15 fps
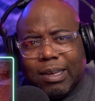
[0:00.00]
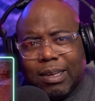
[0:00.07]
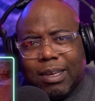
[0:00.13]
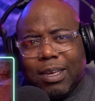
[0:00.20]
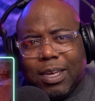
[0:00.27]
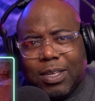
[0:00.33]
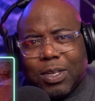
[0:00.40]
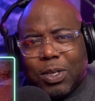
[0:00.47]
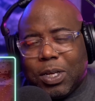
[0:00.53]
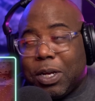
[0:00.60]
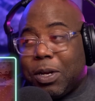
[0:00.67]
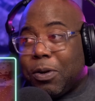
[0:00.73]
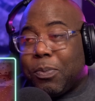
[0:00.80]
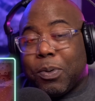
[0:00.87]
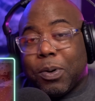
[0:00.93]
He's a
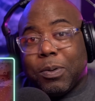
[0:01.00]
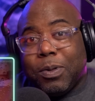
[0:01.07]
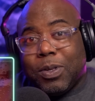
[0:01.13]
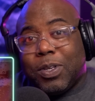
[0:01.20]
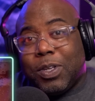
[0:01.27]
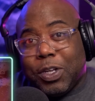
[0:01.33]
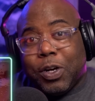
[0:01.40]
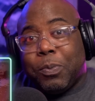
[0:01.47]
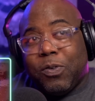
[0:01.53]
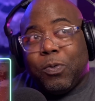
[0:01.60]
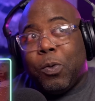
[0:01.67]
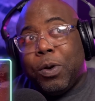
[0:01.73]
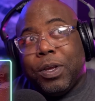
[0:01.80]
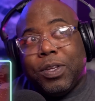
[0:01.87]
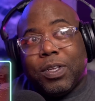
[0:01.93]
singer, bro. He's a singer
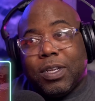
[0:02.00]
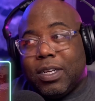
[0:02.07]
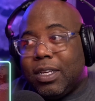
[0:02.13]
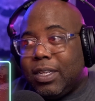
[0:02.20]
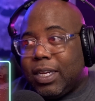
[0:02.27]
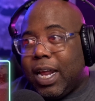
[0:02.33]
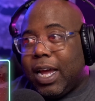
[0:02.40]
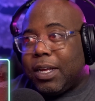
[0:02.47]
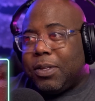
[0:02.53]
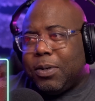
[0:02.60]
before he's an actor.